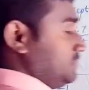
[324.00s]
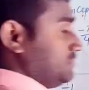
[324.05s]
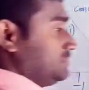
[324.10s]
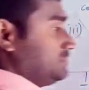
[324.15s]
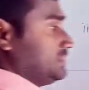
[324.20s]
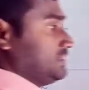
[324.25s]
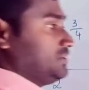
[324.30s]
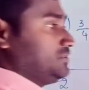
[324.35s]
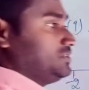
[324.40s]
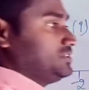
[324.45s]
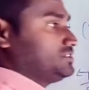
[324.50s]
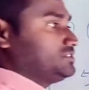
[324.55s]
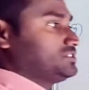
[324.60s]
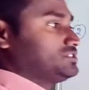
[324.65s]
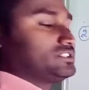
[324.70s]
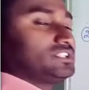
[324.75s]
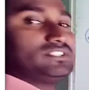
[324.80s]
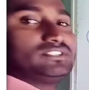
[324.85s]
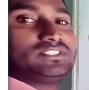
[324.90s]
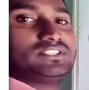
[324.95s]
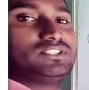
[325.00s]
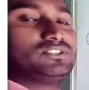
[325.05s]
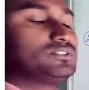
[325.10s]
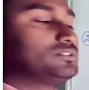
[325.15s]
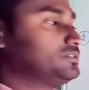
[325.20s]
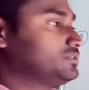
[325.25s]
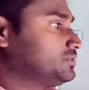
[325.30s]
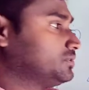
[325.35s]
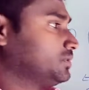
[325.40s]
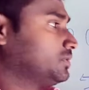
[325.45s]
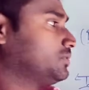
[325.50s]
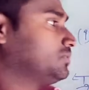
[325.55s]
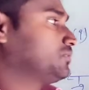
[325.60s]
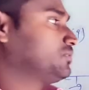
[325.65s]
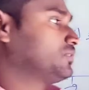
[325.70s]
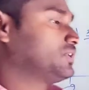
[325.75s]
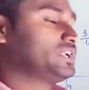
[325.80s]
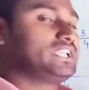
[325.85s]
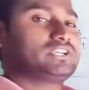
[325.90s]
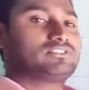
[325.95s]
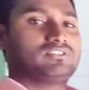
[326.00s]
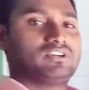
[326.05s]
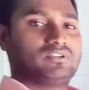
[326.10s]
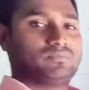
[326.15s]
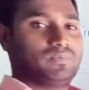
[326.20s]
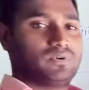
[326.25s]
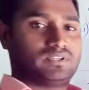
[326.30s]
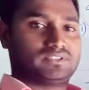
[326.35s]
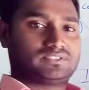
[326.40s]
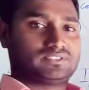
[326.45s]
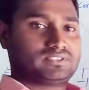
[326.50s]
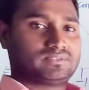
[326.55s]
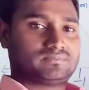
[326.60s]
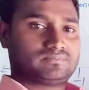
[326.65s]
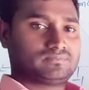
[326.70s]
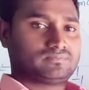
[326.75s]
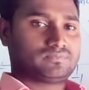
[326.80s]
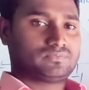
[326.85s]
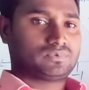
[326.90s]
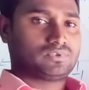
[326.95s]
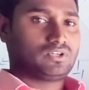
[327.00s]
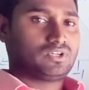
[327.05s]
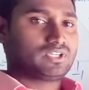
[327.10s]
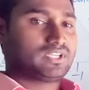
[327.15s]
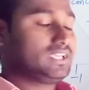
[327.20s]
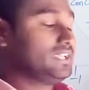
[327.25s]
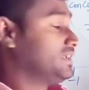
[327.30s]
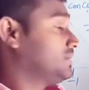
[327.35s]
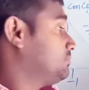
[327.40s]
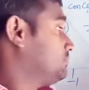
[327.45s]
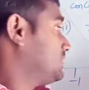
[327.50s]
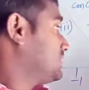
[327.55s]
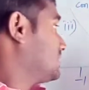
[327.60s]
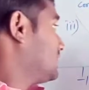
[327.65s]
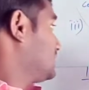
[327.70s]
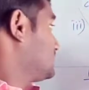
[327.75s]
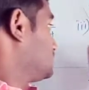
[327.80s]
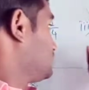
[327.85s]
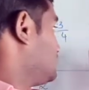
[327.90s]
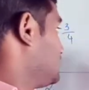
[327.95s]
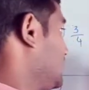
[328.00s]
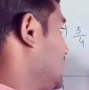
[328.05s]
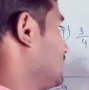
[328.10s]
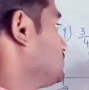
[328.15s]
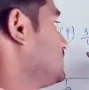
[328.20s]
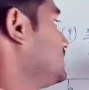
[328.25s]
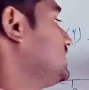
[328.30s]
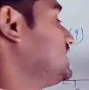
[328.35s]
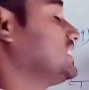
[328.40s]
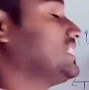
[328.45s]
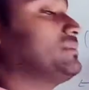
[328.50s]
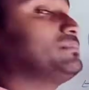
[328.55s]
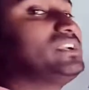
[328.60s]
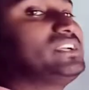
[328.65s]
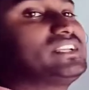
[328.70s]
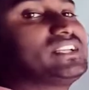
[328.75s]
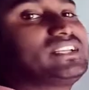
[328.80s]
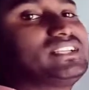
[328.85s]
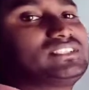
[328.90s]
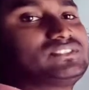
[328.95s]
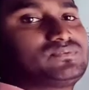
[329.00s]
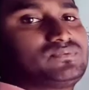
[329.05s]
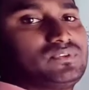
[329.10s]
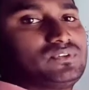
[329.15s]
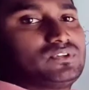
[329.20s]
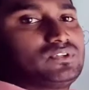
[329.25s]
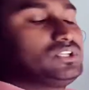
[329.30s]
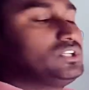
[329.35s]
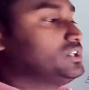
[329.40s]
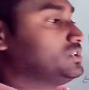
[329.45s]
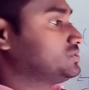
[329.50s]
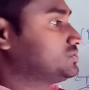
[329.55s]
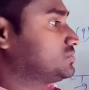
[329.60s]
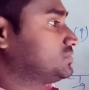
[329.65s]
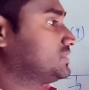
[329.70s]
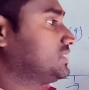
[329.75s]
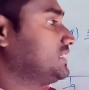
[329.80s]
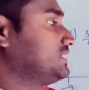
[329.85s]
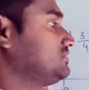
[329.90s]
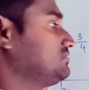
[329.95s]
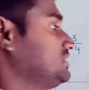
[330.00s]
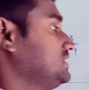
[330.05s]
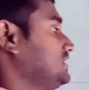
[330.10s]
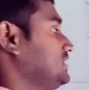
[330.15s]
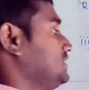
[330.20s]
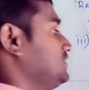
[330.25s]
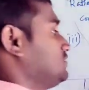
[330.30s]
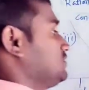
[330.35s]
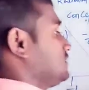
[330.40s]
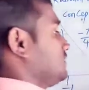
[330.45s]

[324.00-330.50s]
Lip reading: into 4 equal parts. Okay, because we have the denominator is 4, so that we need to